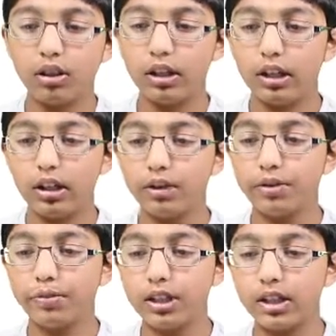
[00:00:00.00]
and then
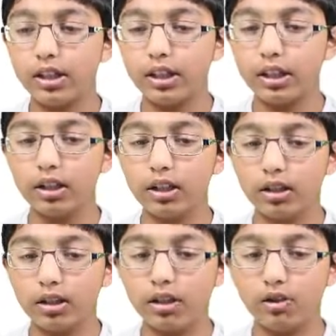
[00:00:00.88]
close brackets again
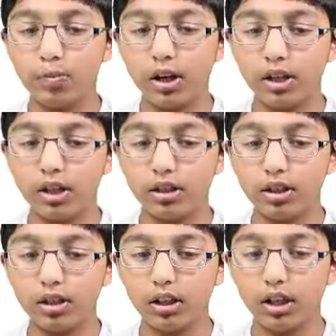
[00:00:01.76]
and close
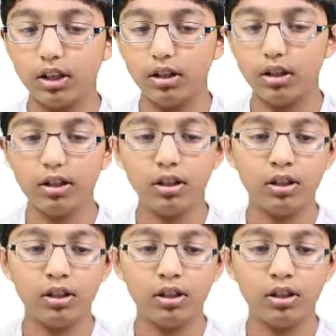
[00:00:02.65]
brackets again.